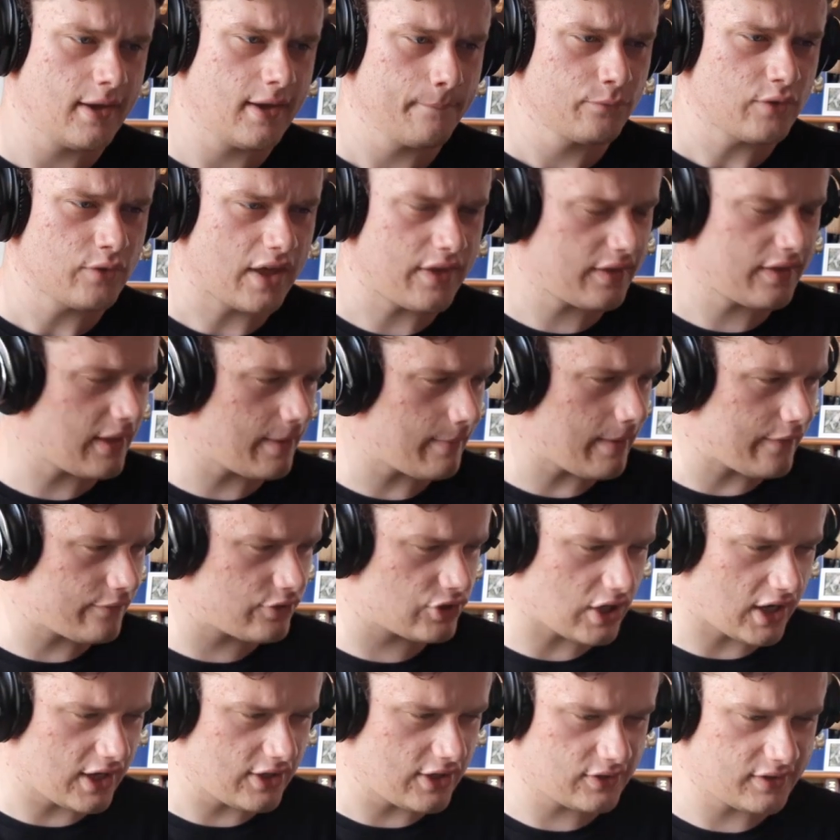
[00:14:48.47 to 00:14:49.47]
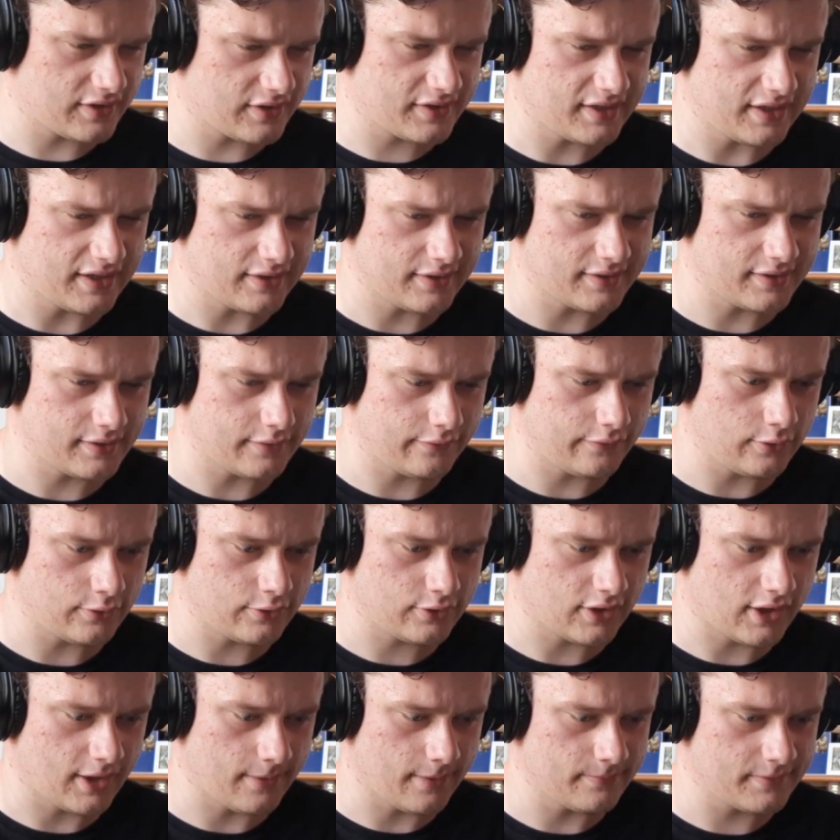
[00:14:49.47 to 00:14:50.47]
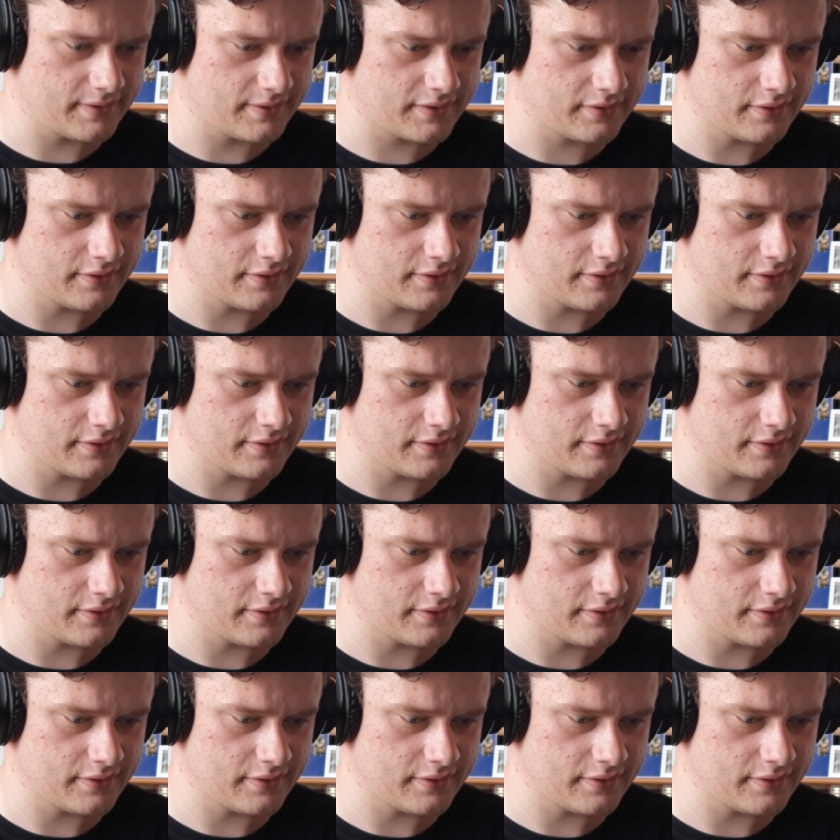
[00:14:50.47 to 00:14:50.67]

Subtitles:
think they may have changed the sentence a few times.